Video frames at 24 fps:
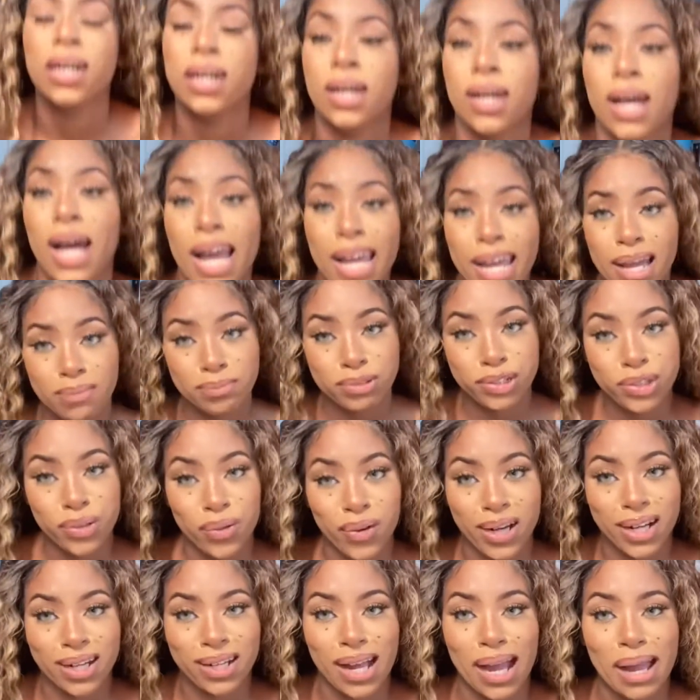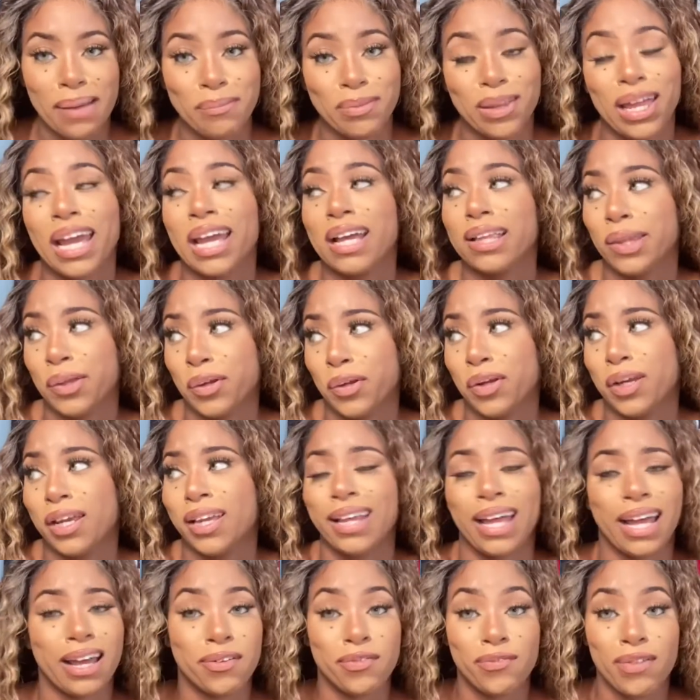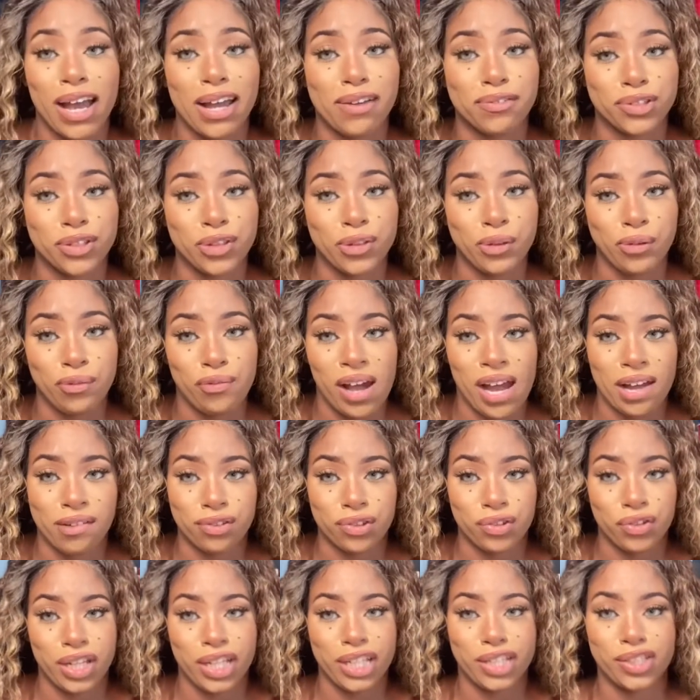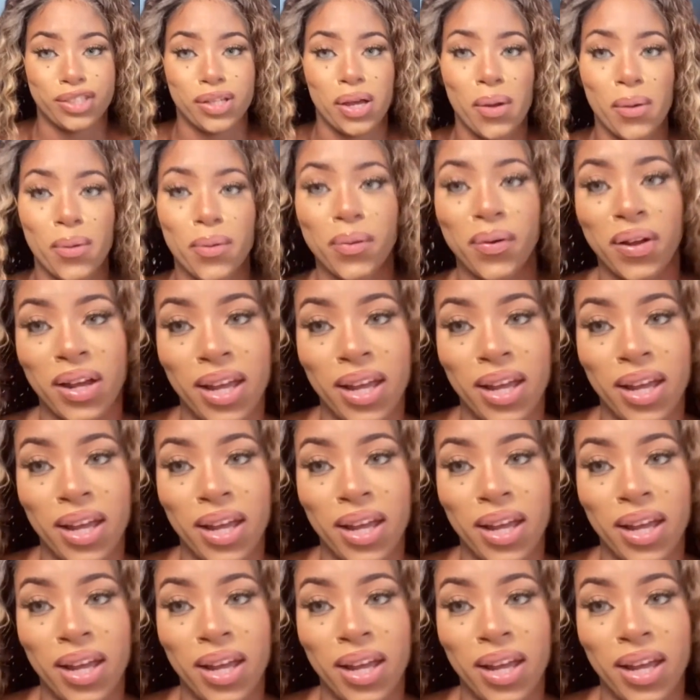I am short. I'm like literally like 5'2", 5'3", so